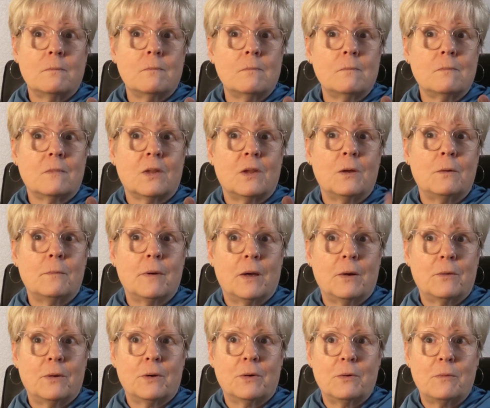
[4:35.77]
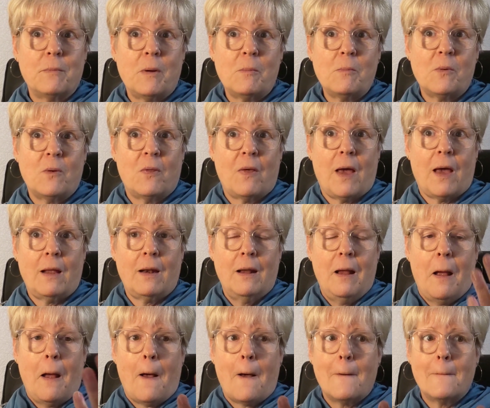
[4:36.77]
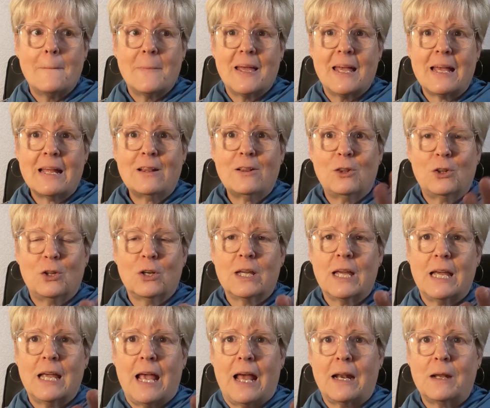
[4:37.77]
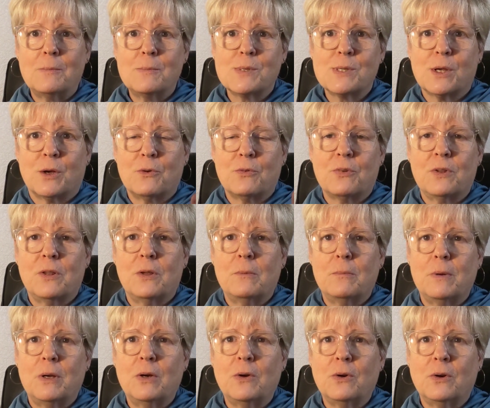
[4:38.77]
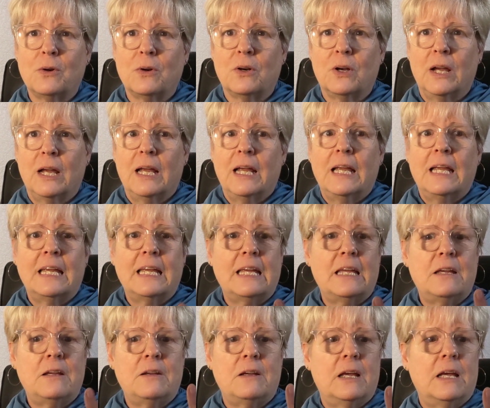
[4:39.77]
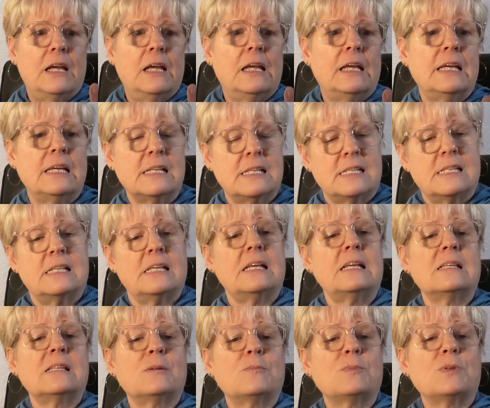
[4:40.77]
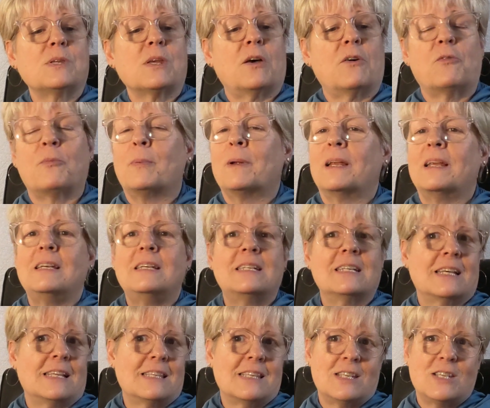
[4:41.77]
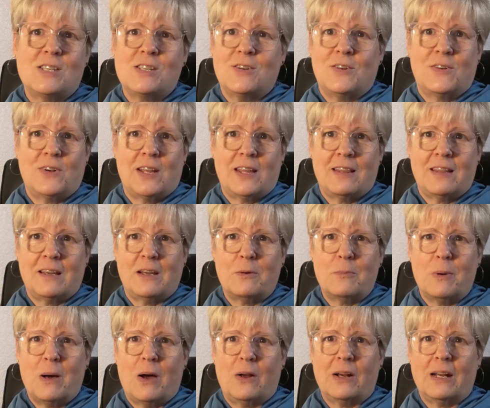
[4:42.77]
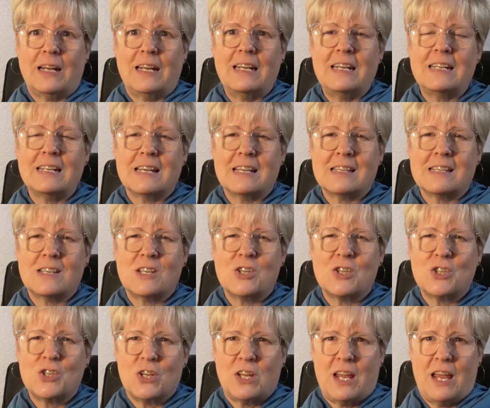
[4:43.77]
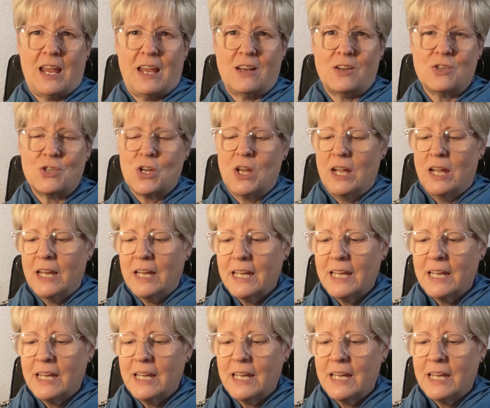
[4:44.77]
You might want to remember that. A man looking at himself in the mirror. He sees himself, but he doesn't do anything about it. He doesn't change.